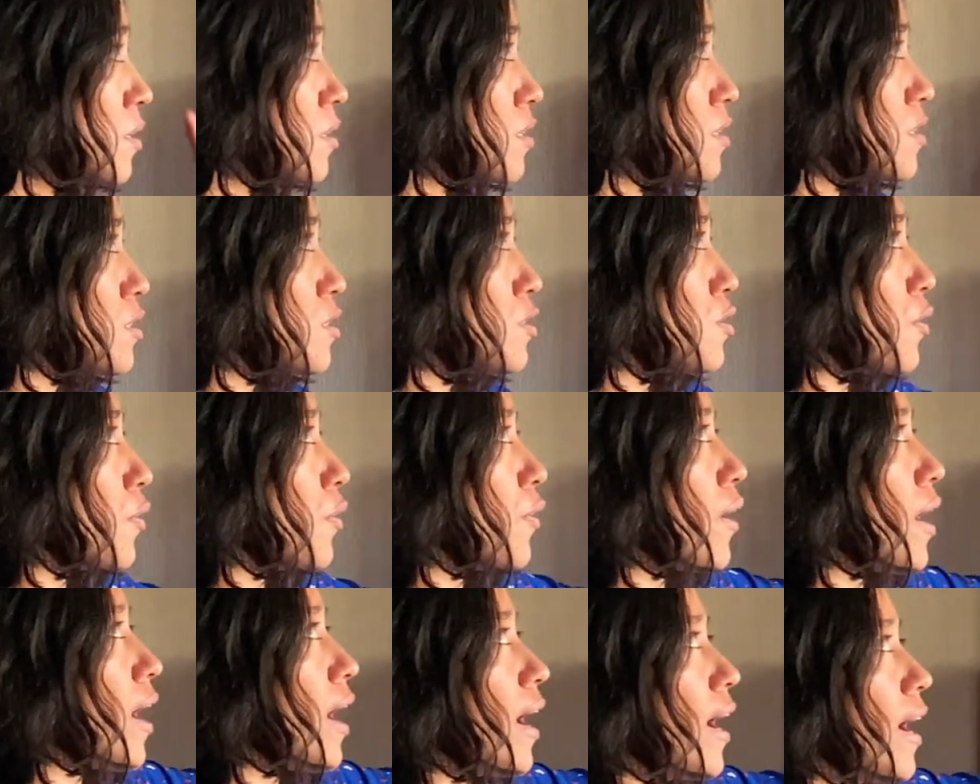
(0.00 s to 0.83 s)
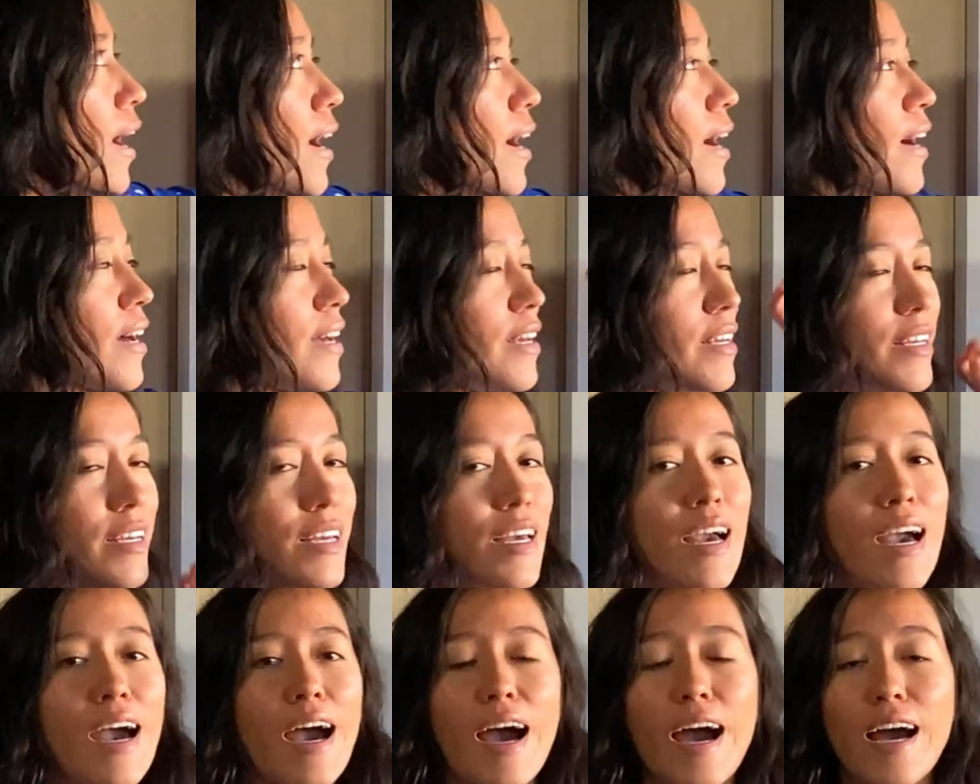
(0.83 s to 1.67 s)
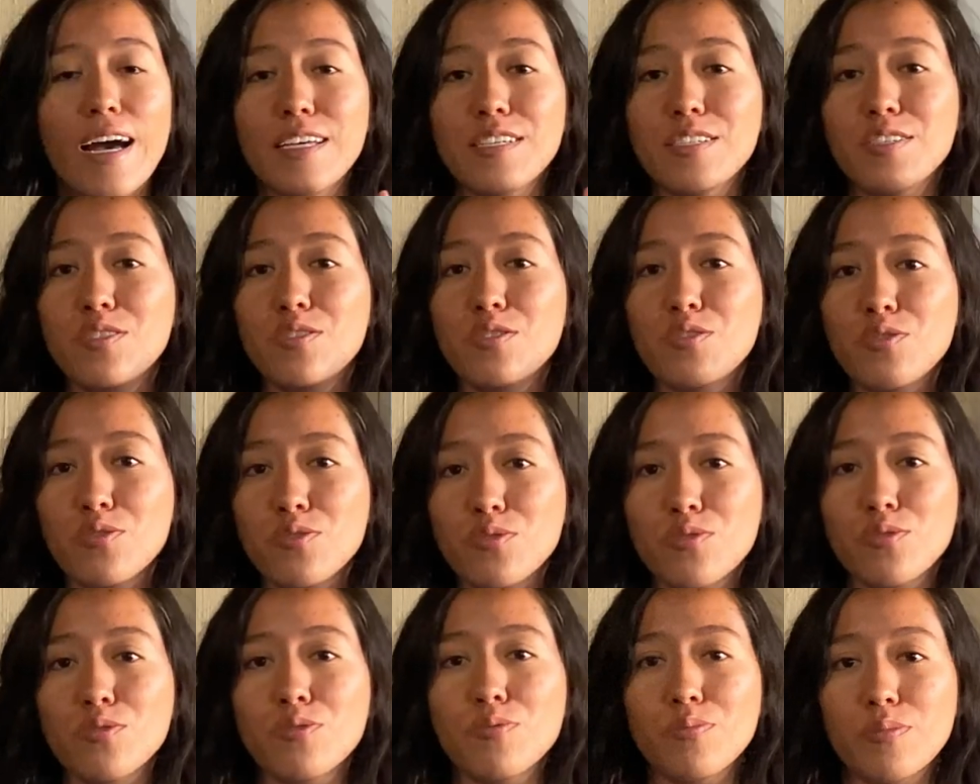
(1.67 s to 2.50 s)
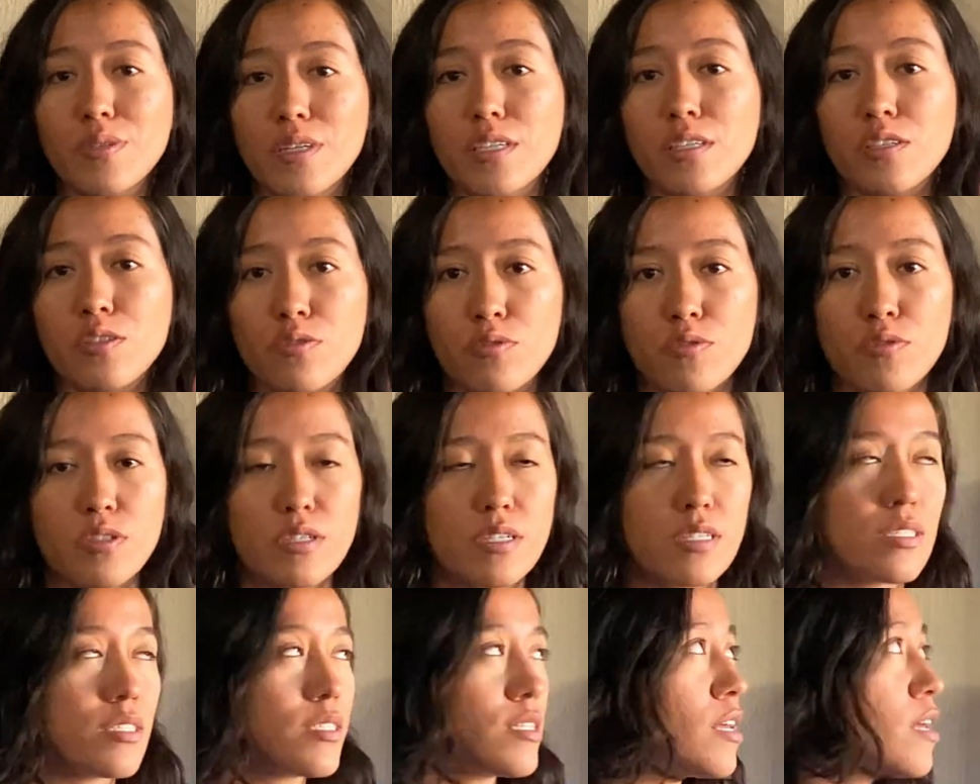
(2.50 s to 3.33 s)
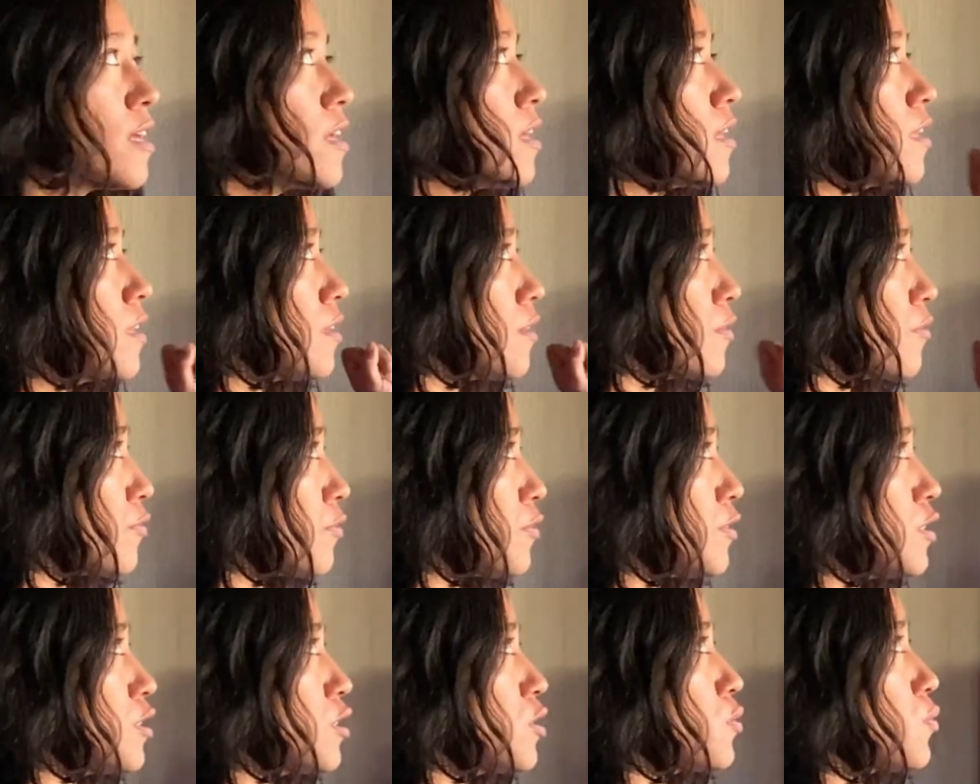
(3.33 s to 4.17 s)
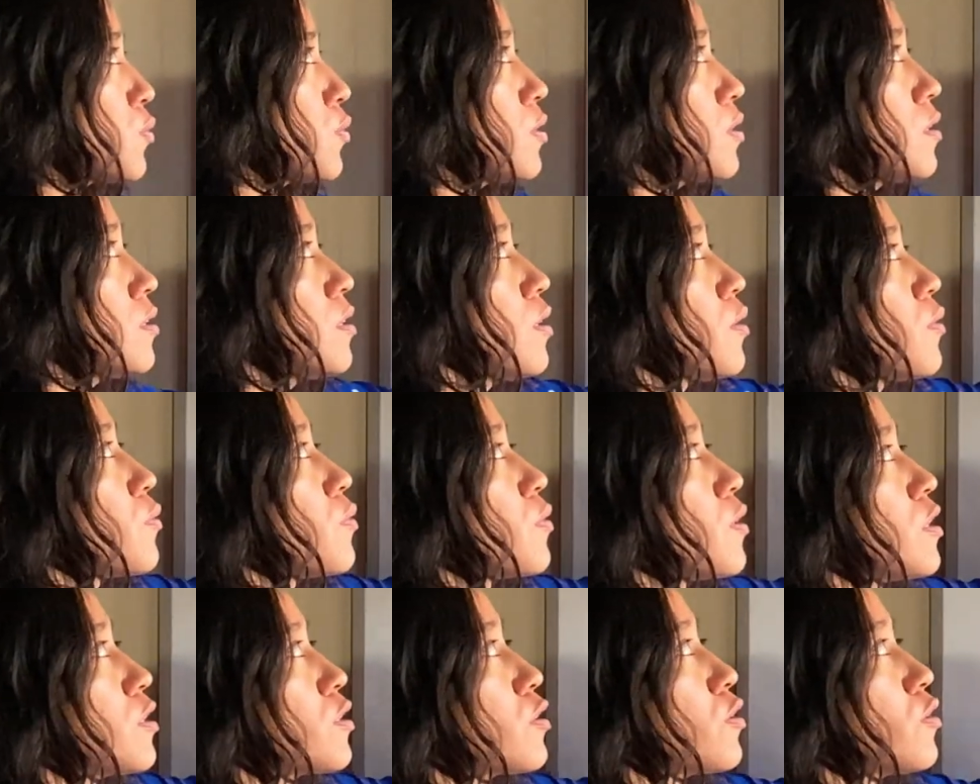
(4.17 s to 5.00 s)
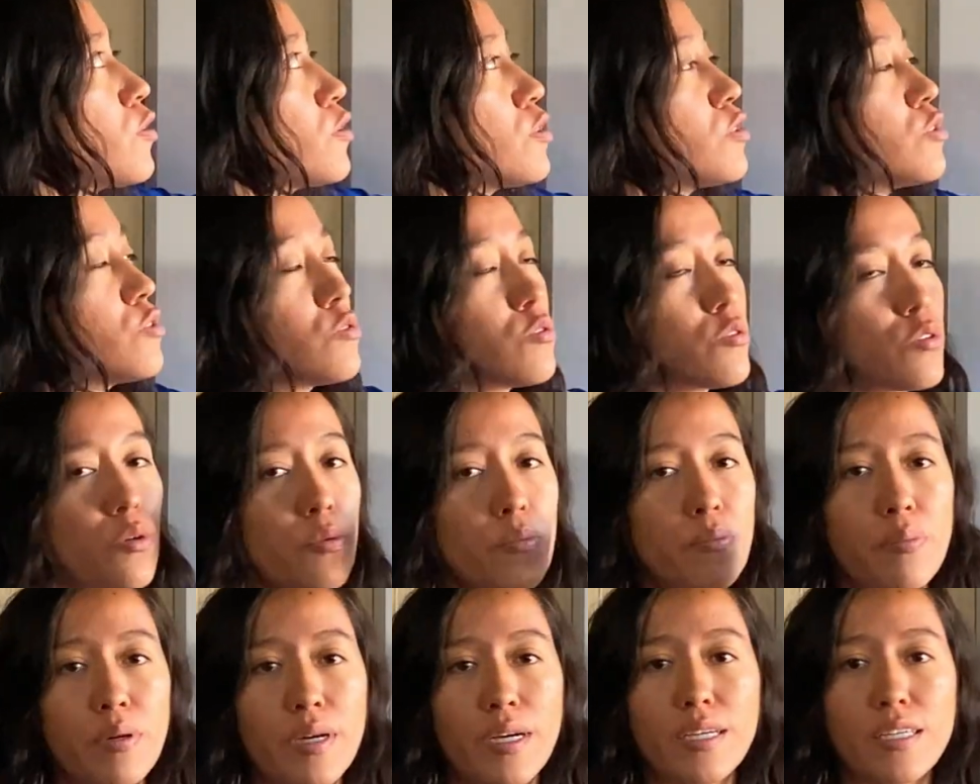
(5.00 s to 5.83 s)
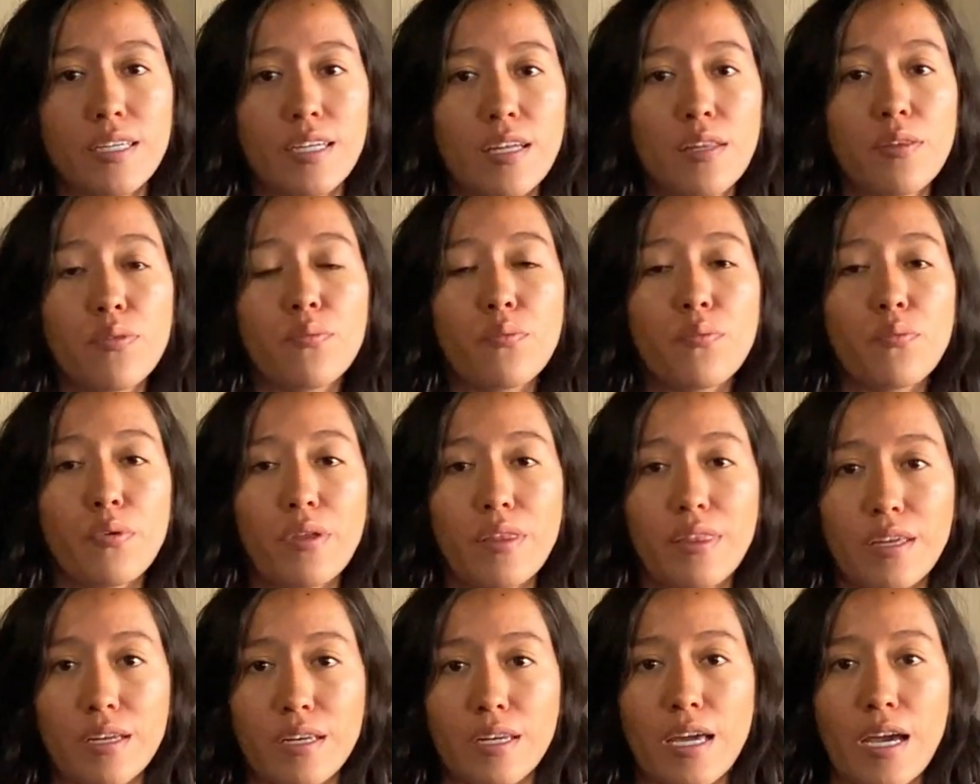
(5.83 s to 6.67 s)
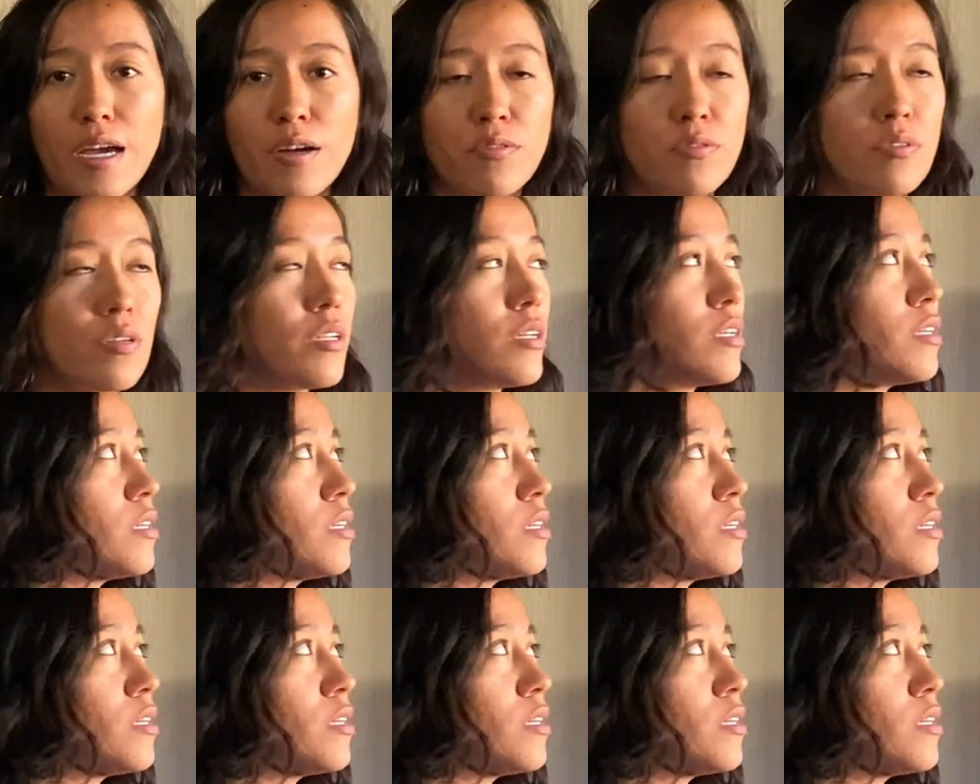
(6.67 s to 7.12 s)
So I has two main uses. The first one, we're going to combine it with a noun.